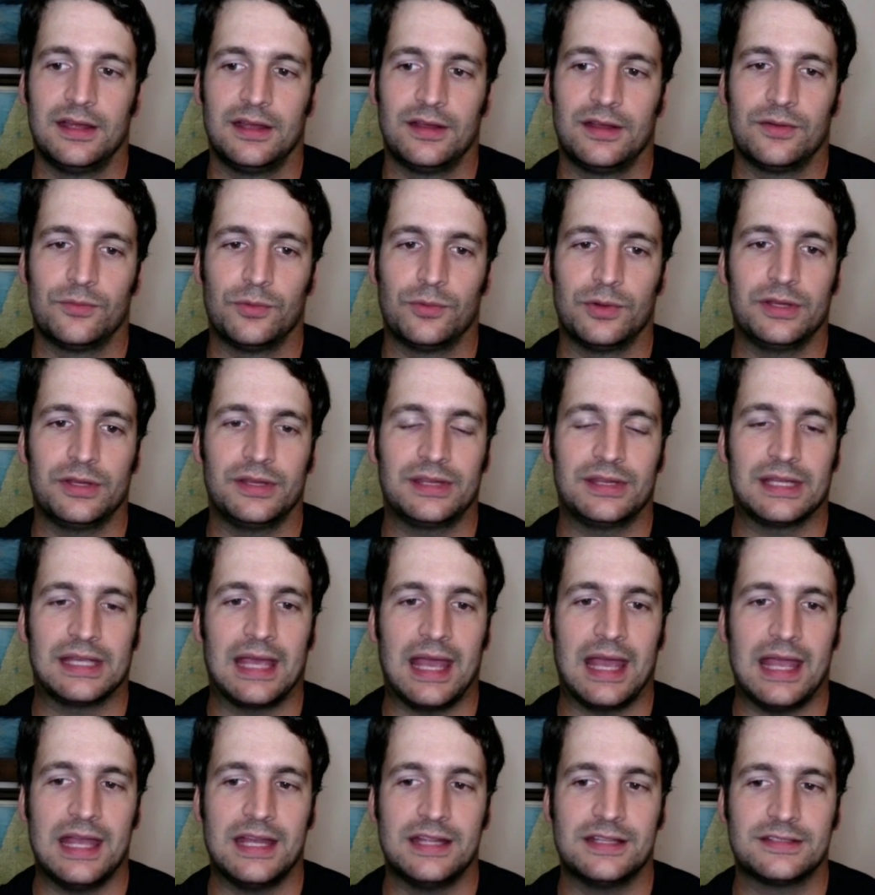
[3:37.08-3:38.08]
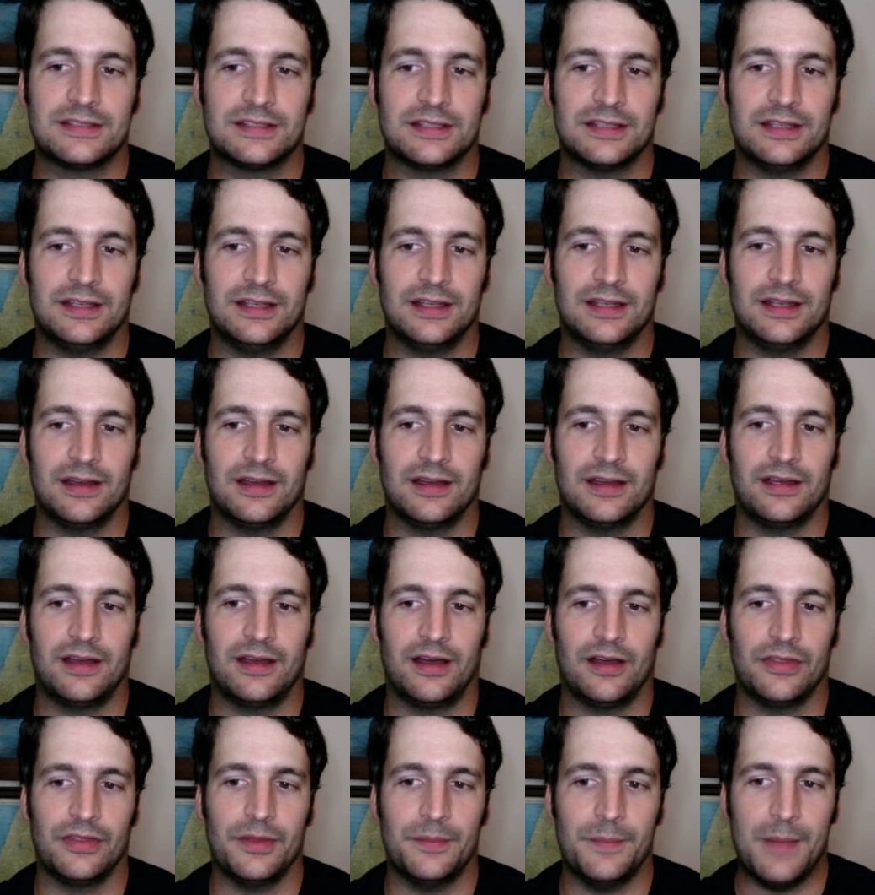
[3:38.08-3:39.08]
really the gains
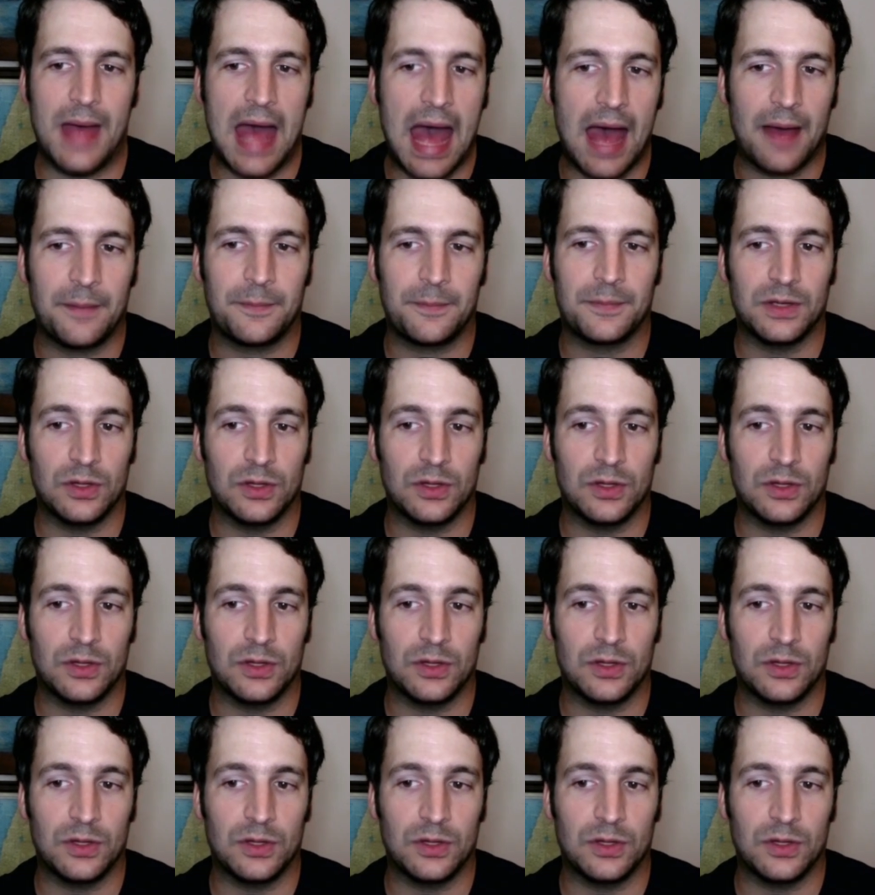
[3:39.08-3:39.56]
on the map.